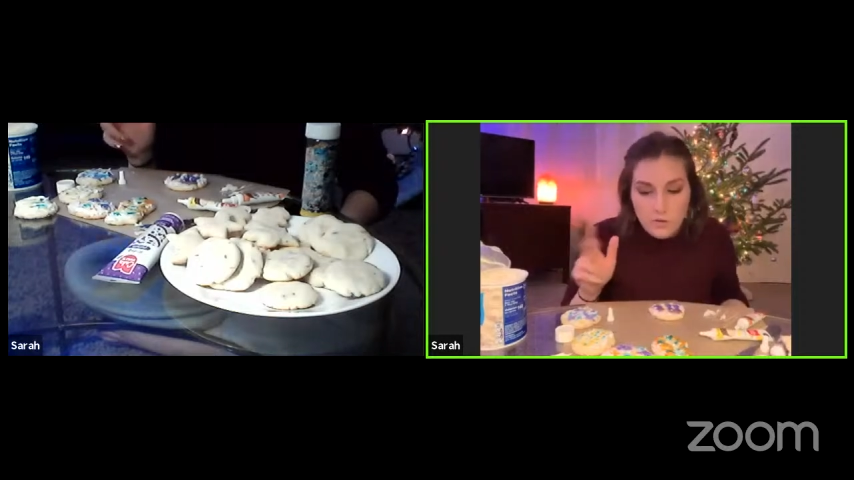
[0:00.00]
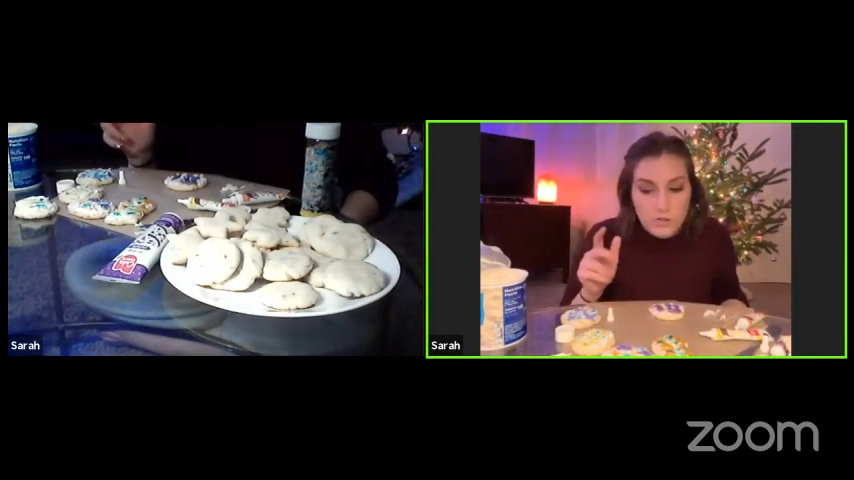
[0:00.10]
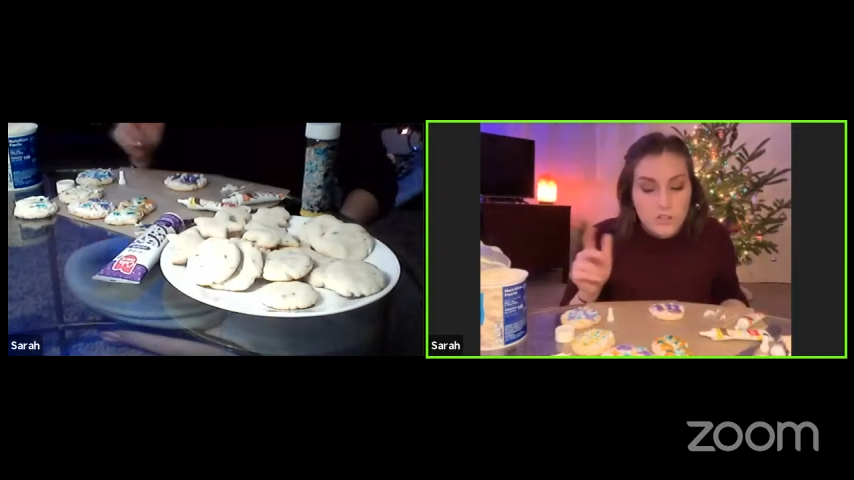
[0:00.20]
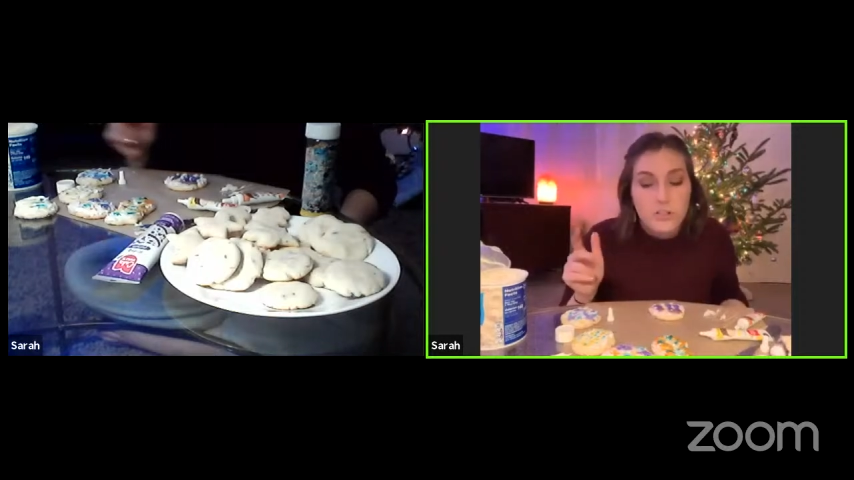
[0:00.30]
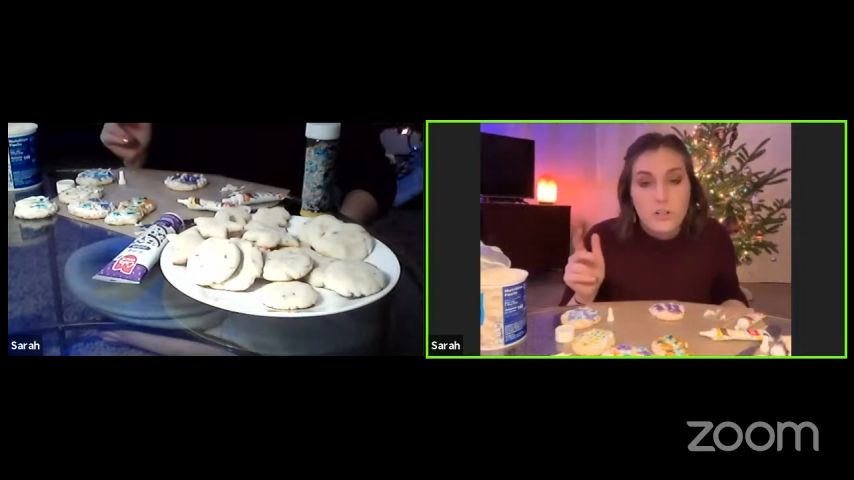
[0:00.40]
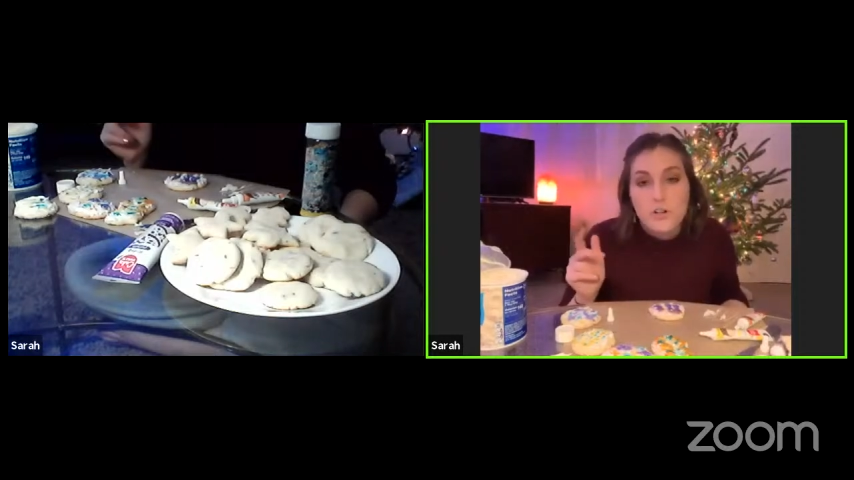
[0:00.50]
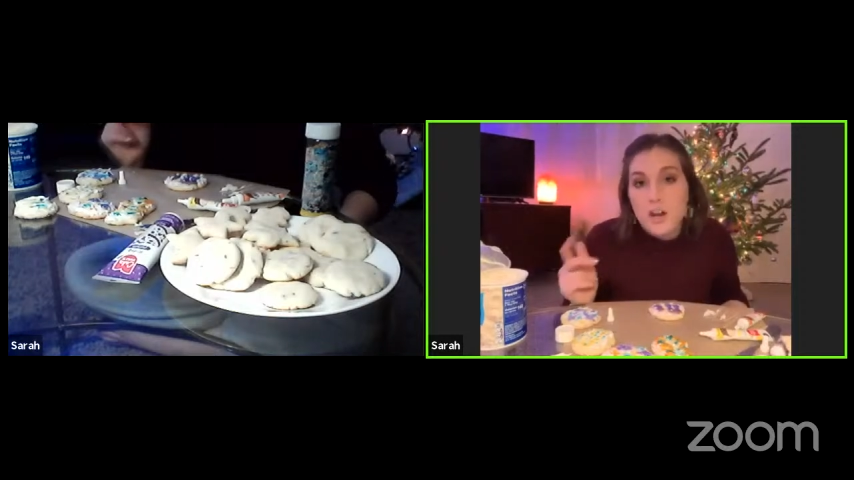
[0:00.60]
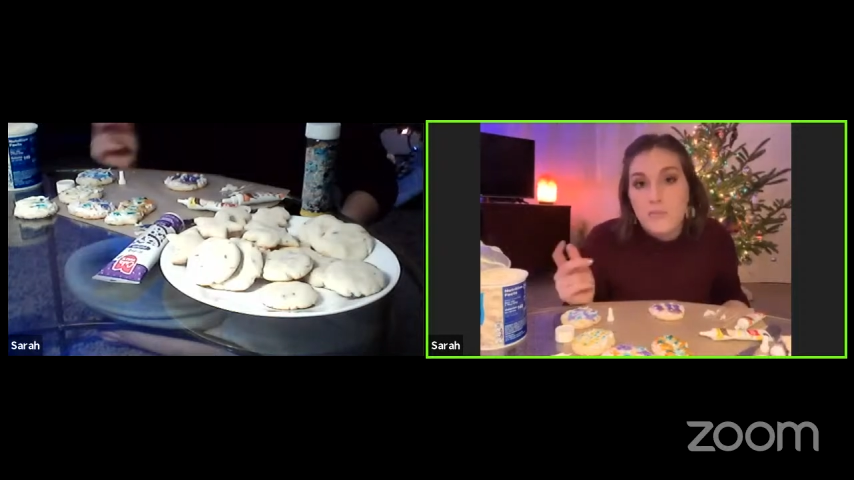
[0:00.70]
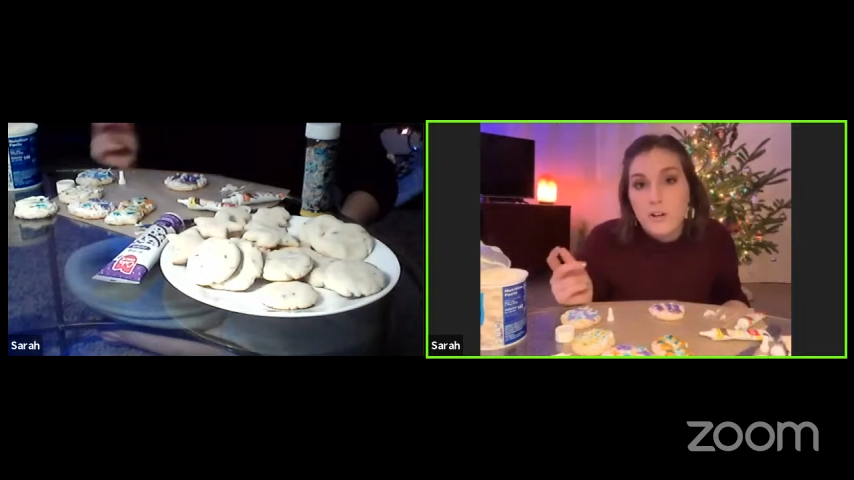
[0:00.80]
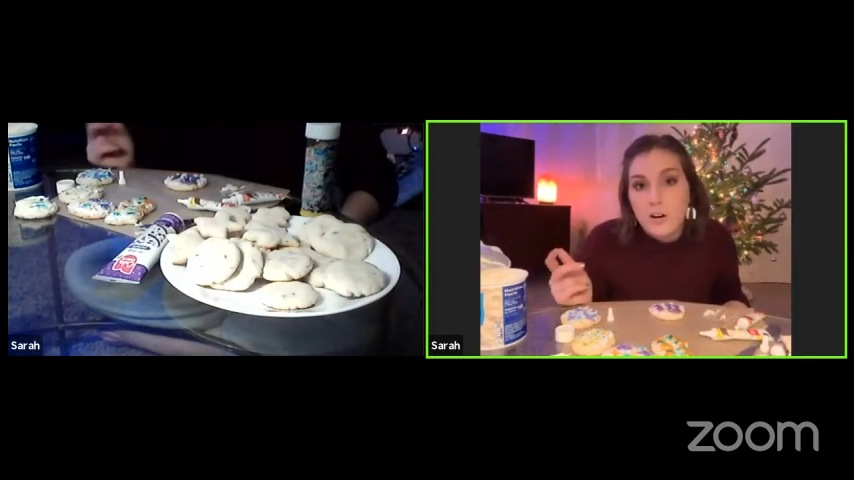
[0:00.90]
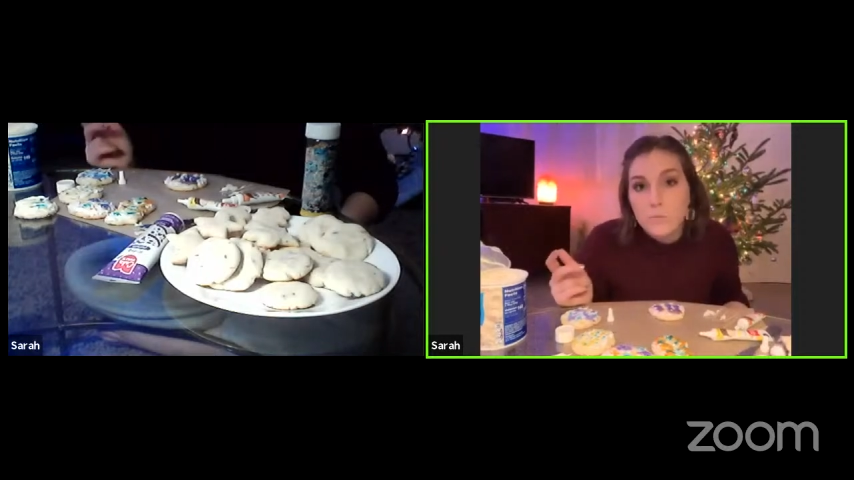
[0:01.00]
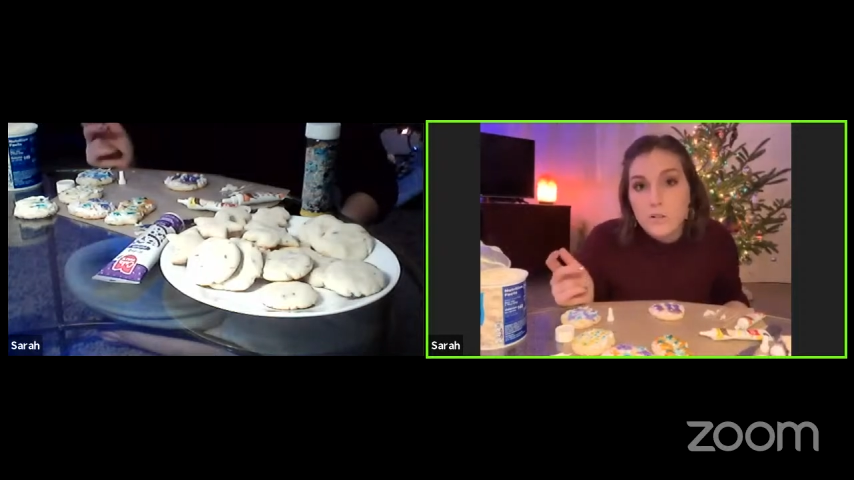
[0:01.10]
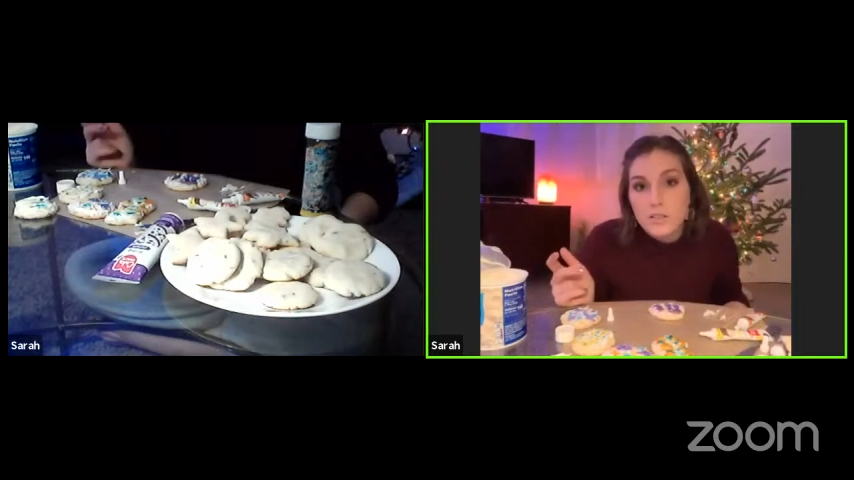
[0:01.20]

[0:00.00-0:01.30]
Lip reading: if you just search Everhart